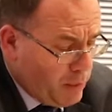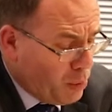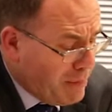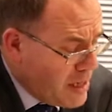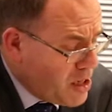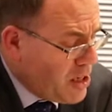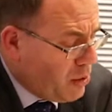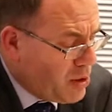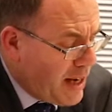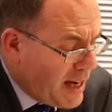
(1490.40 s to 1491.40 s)
morbidity
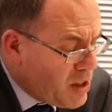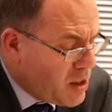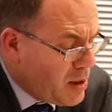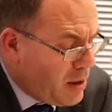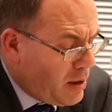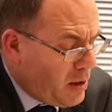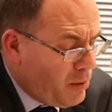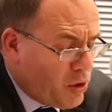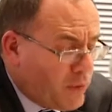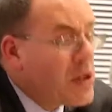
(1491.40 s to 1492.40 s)
or death,
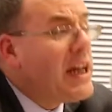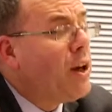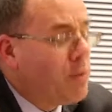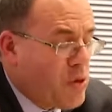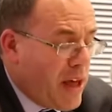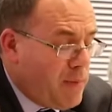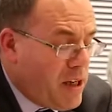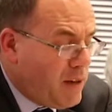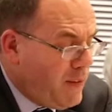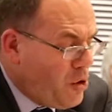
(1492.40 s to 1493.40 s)
which obviously helps them
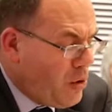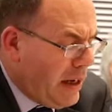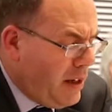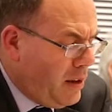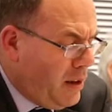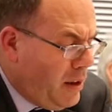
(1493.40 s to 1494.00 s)
individually,